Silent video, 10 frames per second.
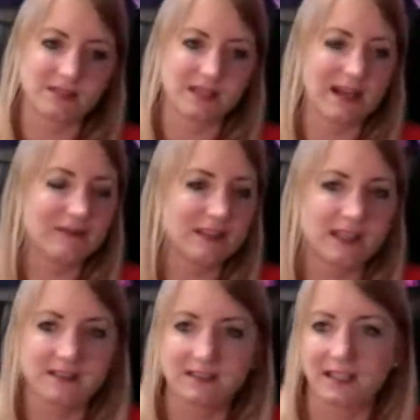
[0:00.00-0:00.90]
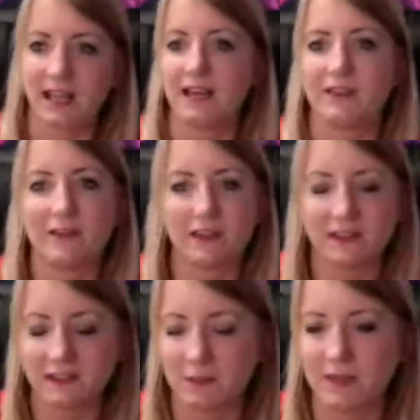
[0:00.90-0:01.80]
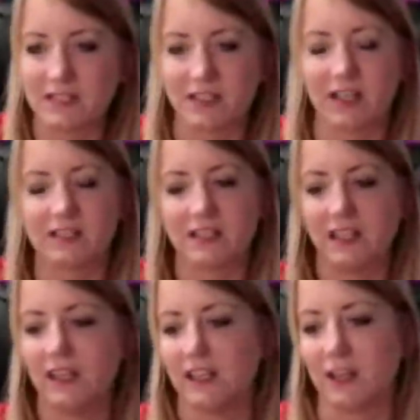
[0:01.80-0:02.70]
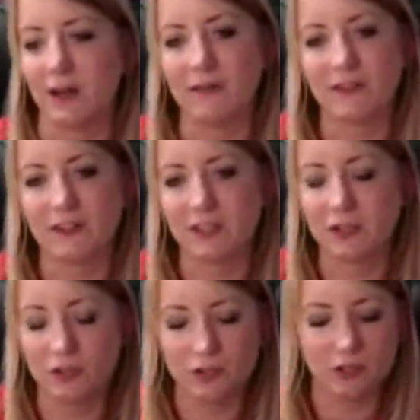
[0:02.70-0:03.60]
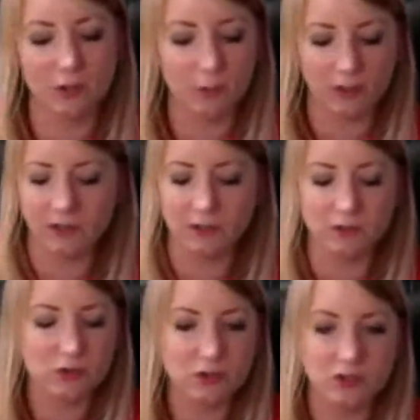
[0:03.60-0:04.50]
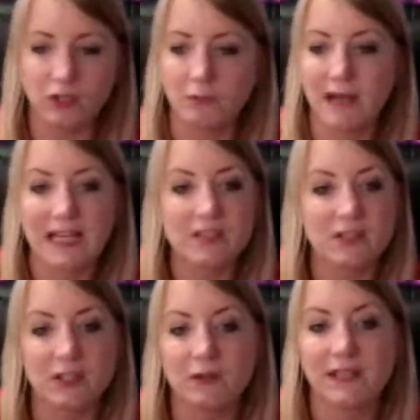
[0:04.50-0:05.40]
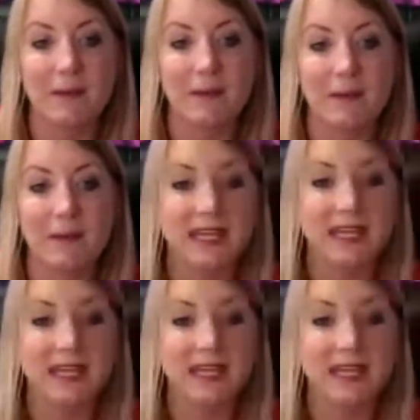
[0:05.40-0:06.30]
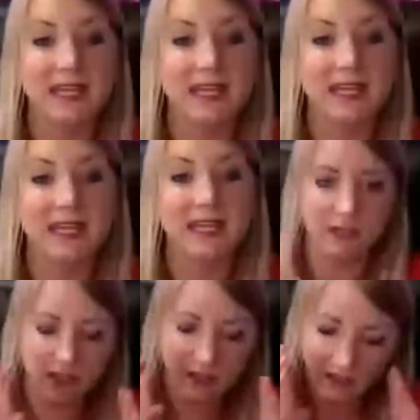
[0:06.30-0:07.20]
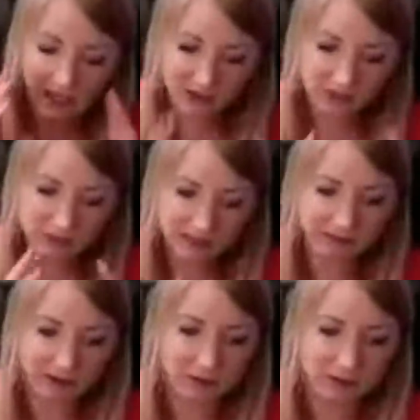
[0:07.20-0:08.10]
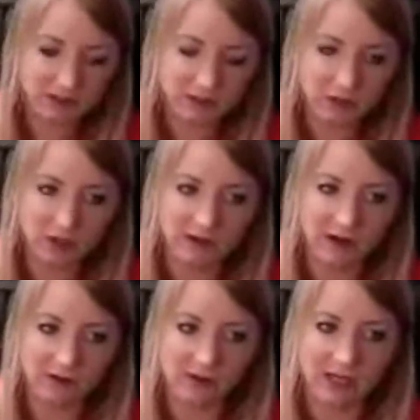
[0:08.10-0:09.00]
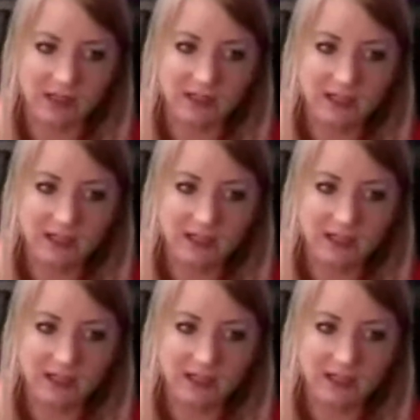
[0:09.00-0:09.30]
else in your life, everything else in your business, you know, everything that you could do, want to do, should do, might do, get paid to do, get asked to do, and just really focus on this core offering.